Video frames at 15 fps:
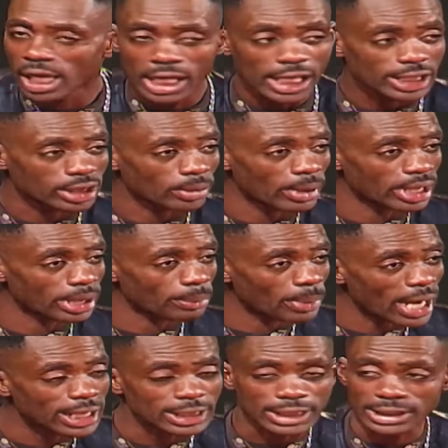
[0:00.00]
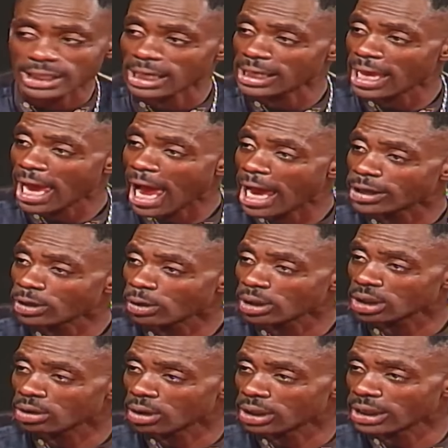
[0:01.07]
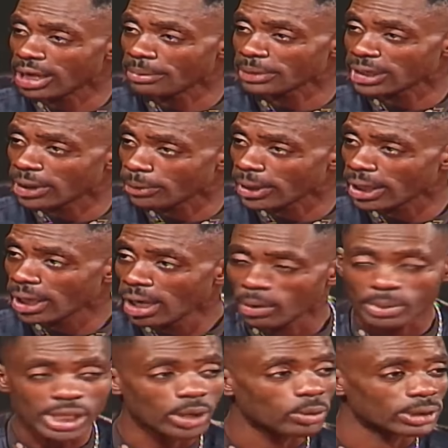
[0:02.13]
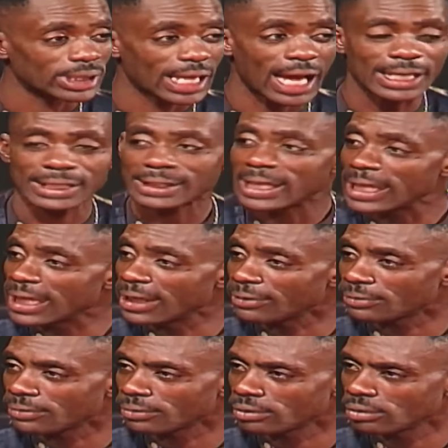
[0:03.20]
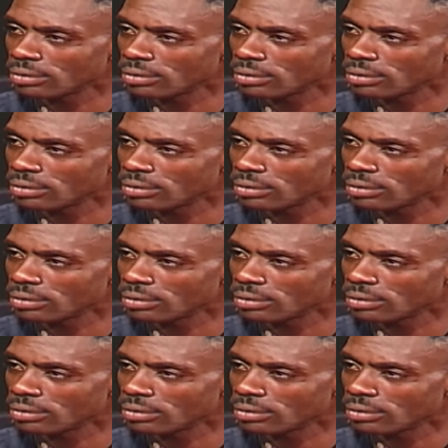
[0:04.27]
you see, when the politician they hand out the gun them give we use the thief.